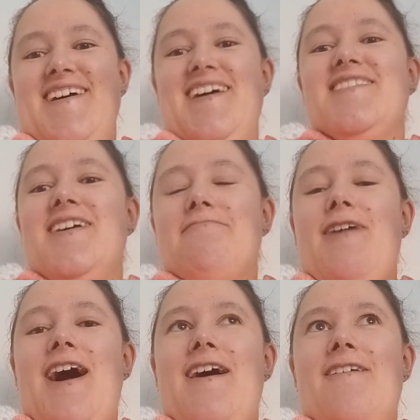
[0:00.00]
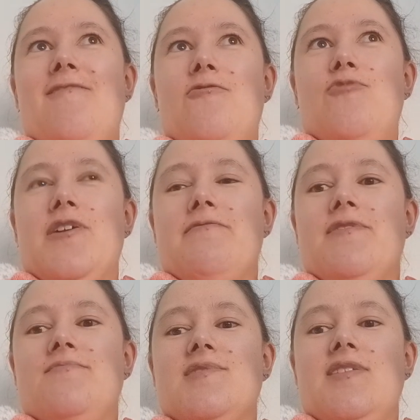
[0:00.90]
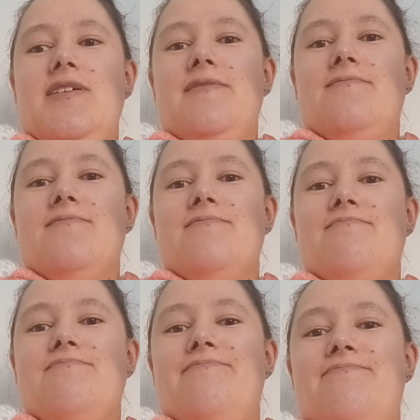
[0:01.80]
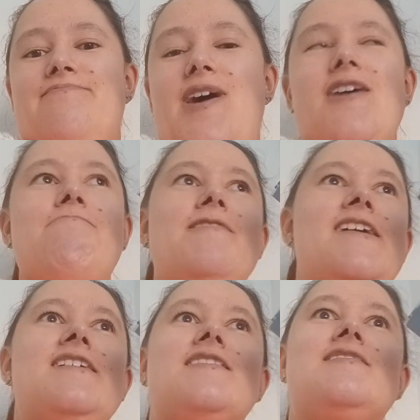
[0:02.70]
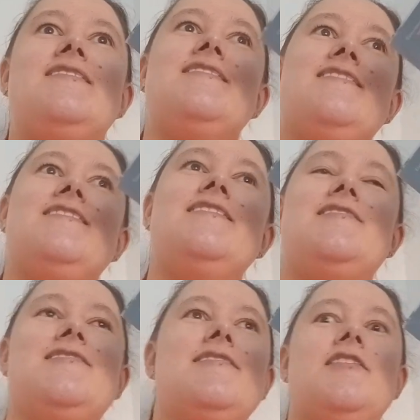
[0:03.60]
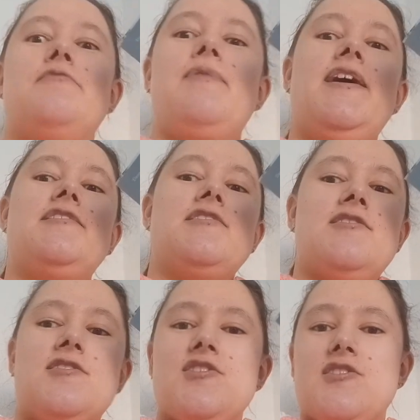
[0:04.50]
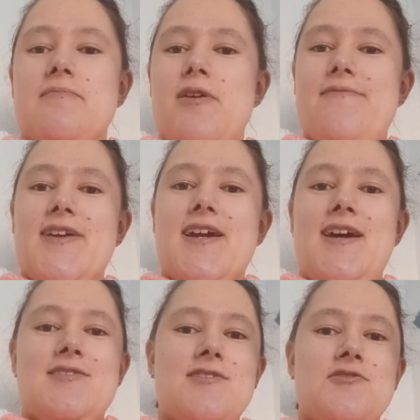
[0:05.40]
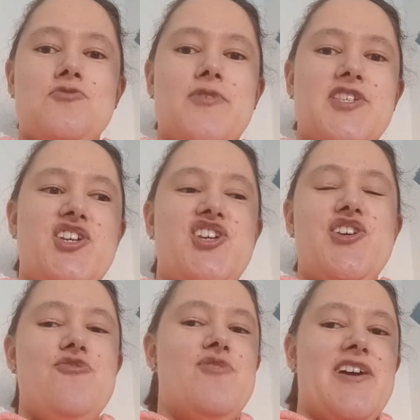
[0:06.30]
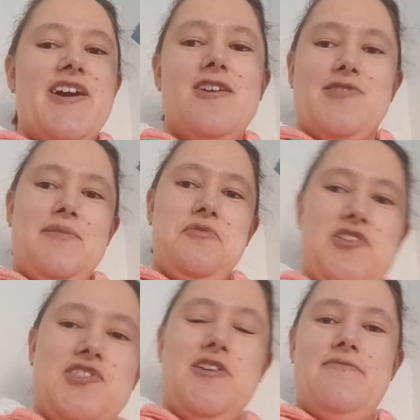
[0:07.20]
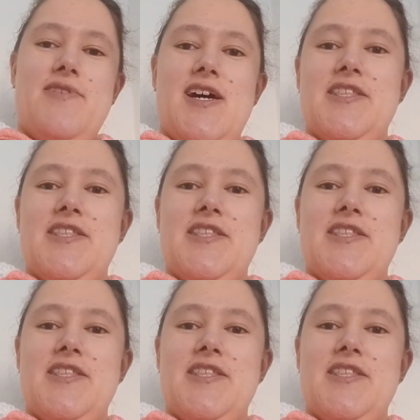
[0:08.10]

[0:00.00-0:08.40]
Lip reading: I love how one of them's like perfect and listens and obeys and is just the perfect cat and is always cute and curls up on the sofa.